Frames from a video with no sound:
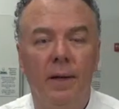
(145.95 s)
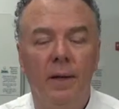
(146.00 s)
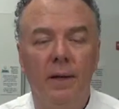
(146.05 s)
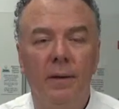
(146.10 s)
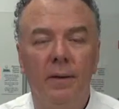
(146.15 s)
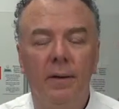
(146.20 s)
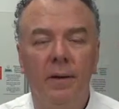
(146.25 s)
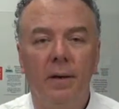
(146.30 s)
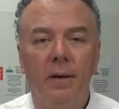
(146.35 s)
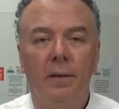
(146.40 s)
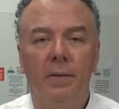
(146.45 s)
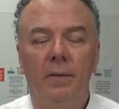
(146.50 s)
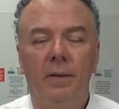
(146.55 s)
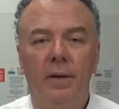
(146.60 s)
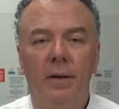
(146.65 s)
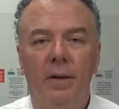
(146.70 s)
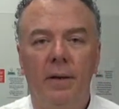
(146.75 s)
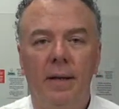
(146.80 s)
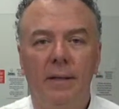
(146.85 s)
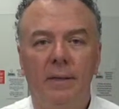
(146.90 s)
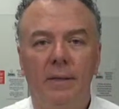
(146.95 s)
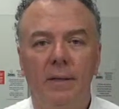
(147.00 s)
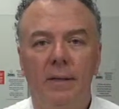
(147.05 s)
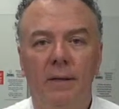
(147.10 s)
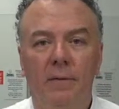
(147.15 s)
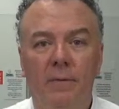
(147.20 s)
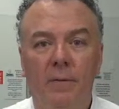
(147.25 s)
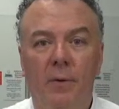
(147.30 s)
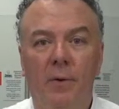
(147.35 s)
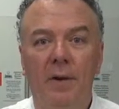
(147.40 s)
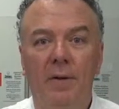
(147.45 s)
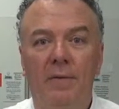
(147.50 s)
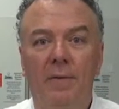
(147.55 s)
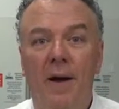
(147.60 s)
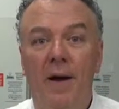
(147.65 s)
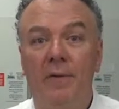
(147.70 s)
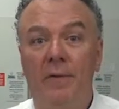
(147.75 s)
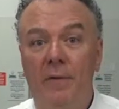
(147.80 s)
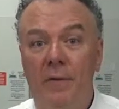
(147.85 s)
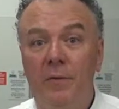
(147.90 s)
So you know, that's in the
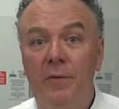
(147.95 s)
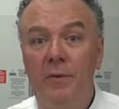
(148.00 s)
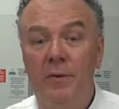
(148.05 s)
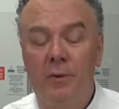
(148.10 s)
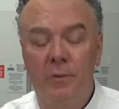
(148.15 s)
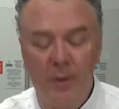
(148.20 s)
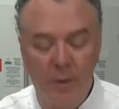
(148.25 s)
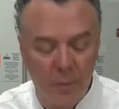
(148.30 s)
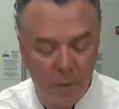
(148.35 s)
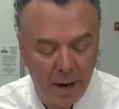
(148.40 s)
45 to 50 degree